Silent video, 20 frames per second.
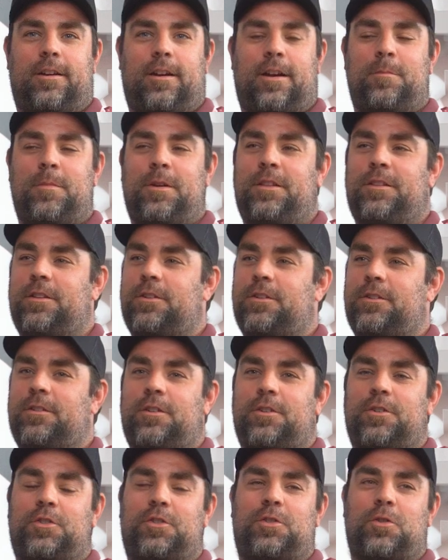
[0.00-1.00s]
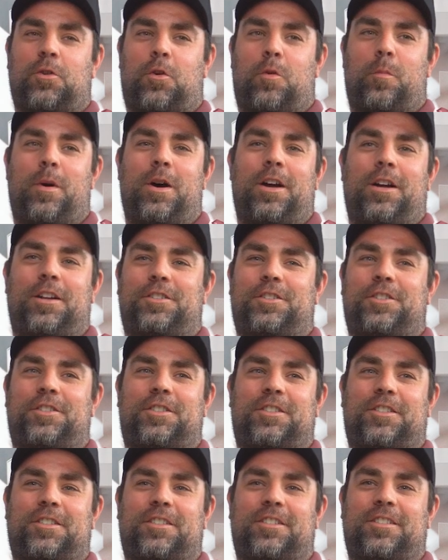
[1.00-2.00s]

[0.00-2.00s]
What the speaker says: I mean, there's so much.